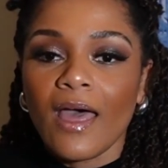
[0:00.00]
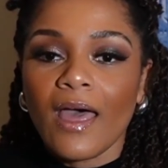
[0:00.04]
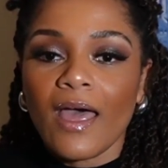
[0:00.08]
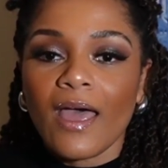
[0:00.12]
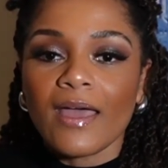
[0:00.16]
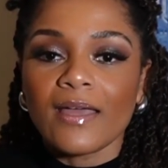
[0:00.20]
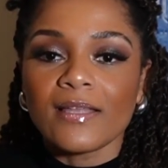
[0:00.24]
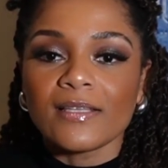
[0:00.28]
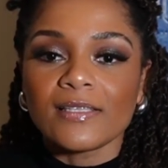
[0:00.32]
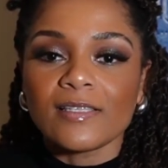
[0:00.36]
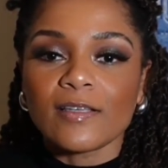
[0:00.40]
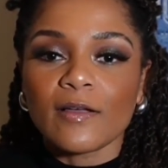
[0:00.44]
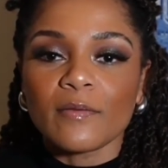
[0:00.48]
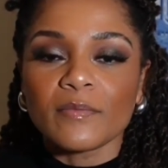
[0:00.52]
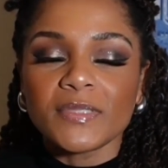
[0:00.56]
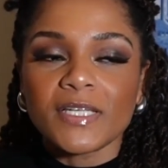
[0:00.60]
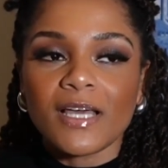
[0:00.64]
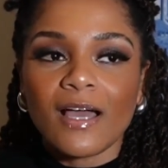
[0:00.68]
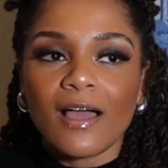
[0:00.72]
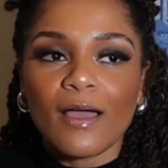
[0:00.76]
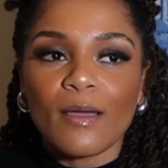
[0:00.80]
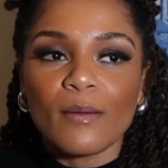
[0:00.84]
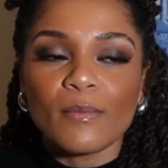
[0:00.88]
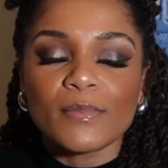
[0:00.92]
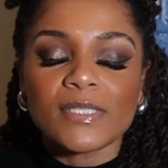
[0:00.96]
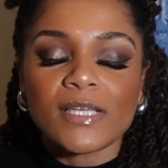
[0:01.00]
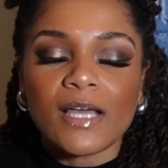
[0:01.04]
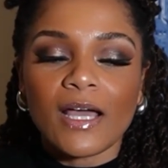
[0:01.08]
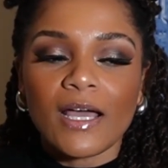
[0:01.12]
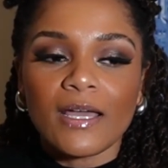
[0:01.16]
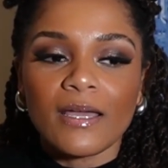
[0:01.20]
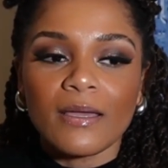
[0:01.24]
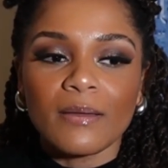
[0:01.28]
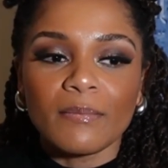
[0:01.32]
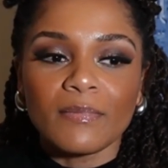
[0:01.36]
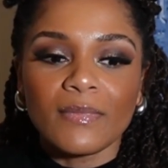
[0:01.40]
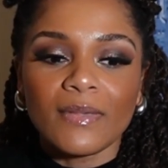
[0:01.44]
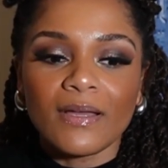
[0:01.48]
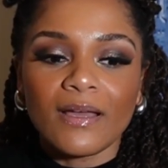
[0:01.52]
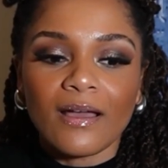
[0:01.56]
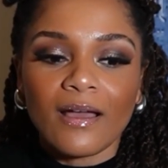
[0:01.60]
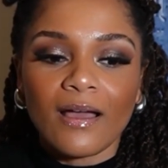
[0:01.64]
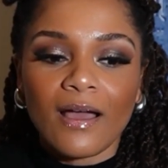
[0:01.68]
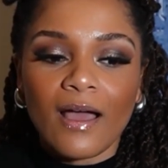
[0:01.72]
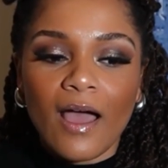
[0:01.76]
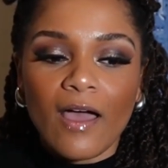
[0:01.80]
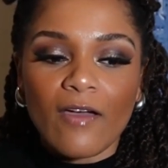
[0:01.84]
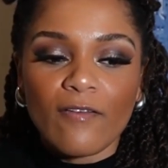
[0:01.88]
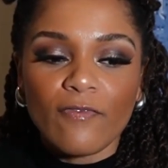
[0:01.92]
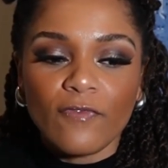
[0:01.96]
And sometimes I'm
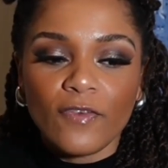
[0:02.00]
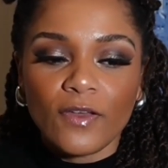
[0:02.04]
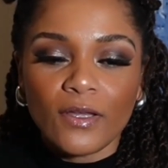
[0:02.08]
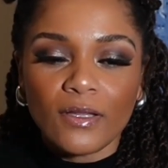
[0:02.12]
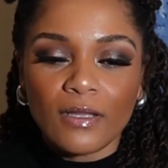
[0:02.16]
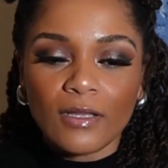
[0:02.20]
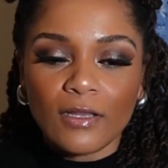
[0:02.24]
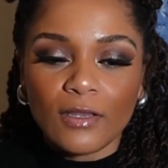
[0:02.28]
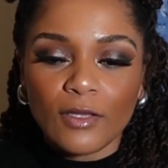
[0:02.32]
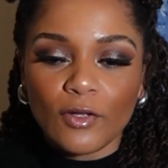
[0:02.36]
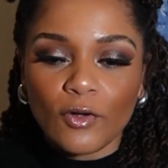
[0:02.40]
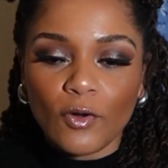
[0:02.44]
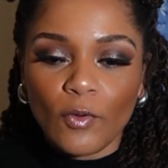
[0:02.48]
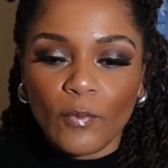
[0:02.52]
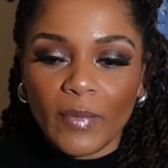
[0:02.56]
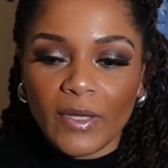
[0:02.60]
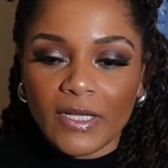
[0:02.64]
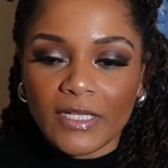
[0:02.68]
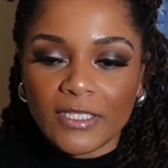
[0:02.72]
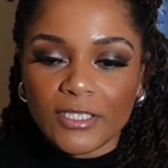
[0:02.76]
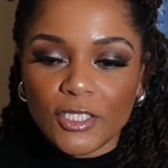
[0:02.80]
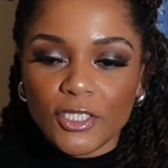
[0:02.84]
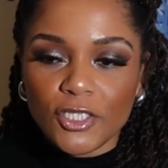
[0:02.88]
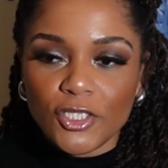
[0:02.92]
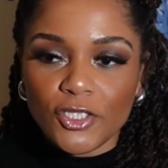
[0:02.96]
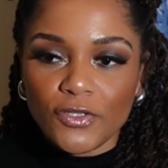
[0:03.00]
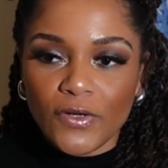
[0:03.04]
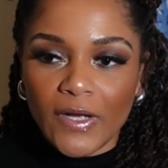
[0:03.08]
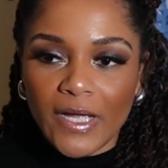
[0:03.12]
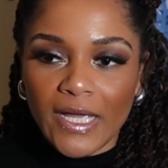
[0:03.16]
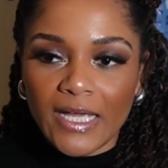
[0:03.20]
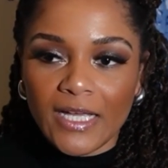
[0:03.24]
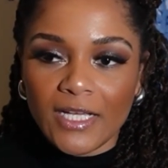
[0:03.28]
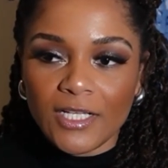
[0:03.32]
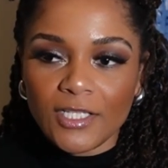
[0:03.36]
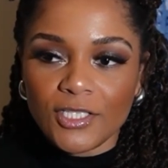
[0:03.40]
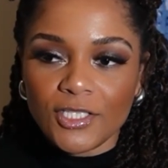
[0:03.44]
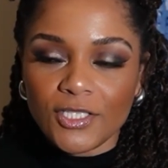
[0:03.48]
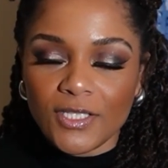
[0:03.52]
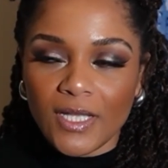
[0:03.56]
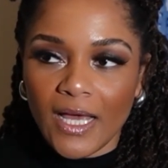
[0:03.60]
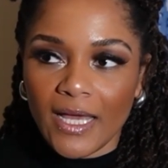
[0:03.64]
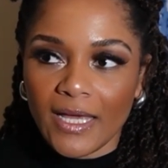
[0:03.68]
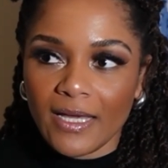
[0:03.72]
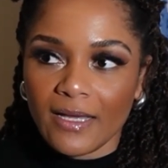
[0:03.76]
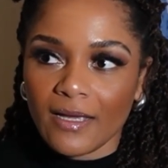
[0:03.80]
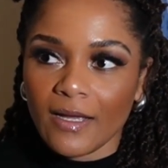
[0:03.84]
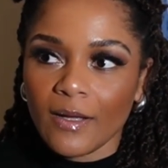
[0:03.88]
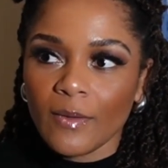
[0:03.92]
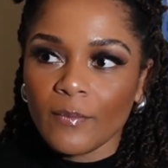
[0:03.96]
I feel a little bit strange,
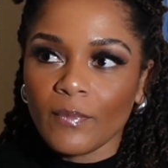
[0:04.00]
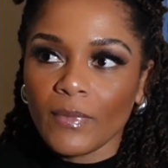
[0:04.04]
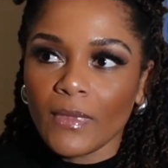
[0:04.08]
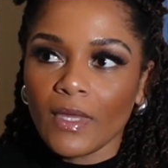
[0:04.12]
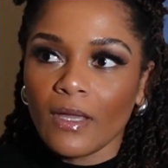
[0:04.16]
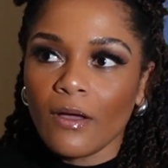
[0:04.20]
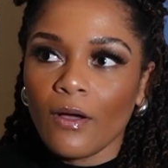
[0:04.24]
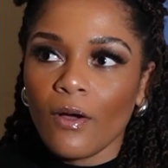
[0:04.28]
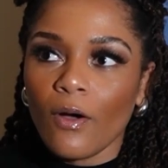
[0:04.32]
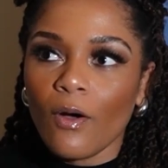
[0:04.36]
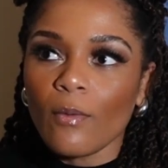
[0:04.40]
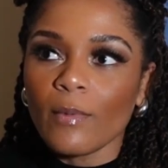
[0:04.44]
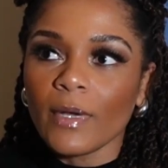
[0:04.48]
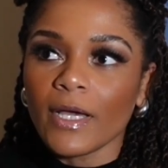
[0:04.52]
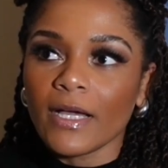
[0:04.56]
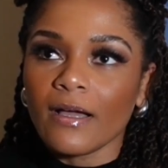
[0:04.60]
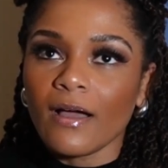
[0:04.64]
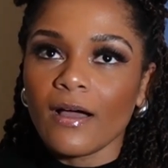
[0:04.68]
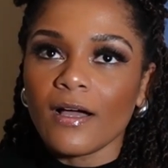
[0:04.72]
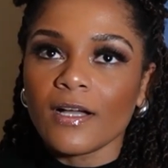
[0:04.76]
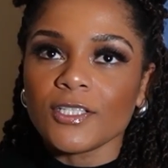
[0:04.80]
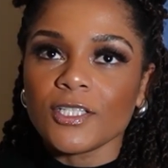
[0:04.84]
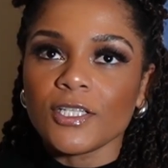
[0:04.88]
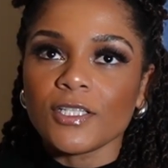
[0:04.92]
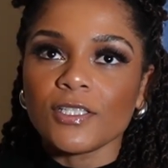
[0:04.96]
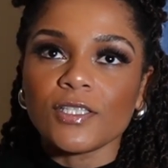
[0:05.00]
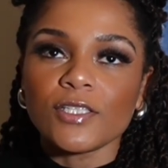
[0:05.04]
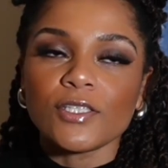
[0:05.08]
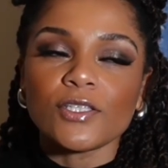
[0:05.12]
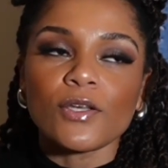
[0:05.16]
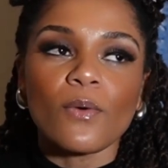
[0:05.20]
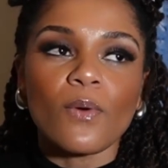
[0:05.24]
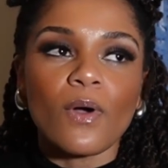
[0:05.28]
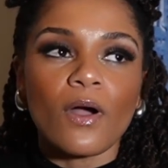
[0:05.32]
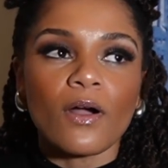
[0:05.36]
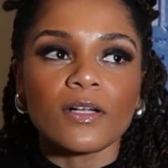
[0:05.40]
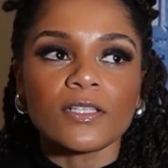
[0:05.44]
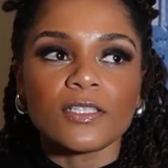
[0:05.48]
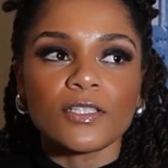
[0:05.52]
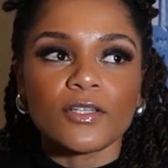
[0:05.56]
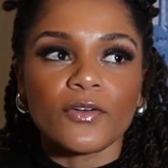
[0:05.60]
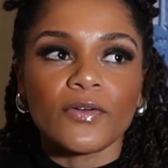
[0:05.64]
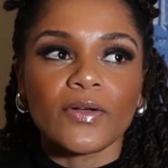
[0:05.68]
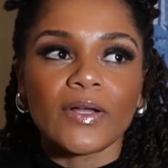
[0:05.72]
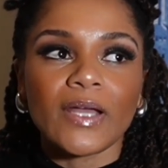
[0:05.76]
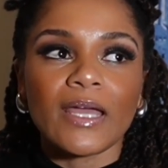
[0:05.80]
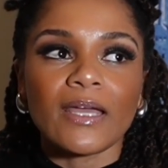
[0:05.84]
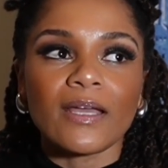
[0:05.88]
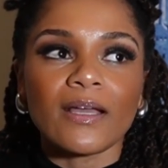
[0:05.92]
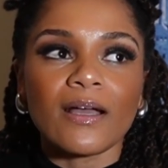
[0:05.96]
like, oh my gosh, it's so hard to
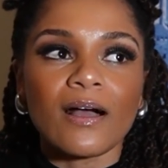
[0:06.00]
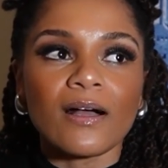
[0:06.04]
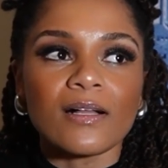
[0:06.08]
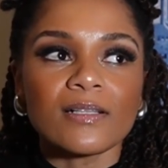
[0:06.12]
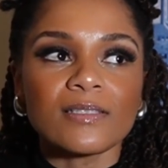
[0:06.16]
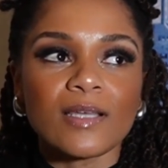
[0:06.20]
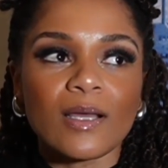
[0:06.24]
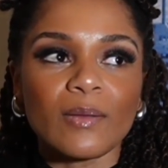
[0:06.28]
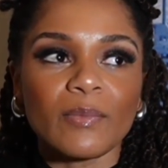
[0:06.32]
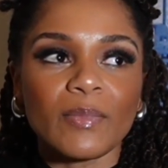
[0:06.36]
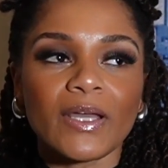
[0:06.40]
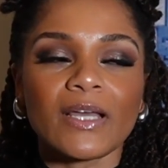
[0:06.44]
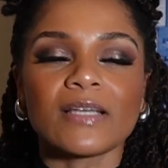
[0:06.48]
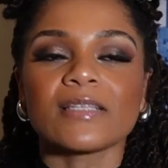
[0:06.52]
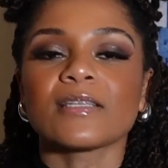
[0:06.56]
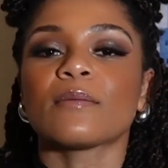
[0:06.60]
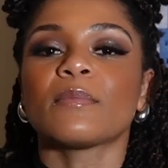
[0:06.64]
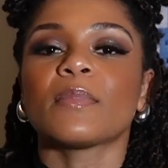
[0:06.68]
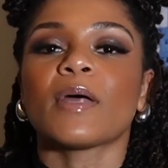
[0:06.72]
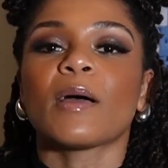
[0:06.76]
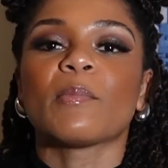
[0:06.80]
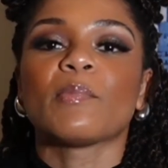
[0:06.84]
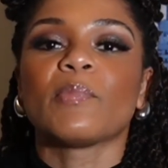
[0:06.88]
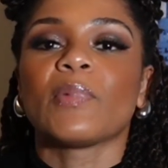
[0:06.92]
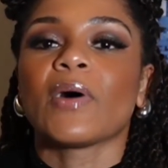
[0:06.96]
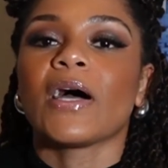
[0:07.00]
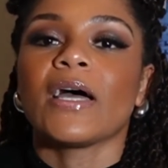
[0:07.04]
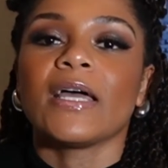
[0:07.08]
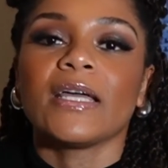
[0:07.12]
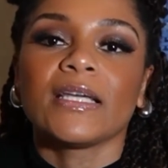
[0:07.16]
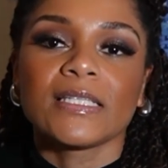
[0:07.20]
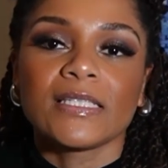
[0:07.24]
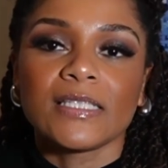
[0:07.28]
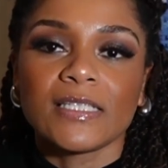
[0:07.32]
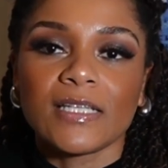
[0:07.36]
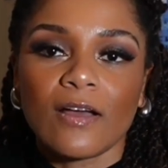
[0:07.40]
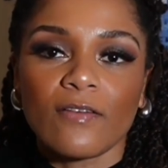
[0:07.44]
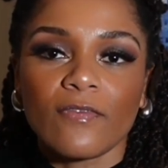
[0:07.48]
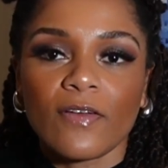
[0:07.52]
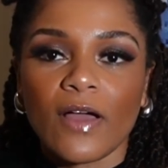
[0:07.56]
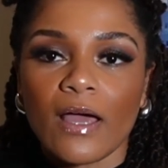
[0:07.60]
create content because I'm not buying stuff.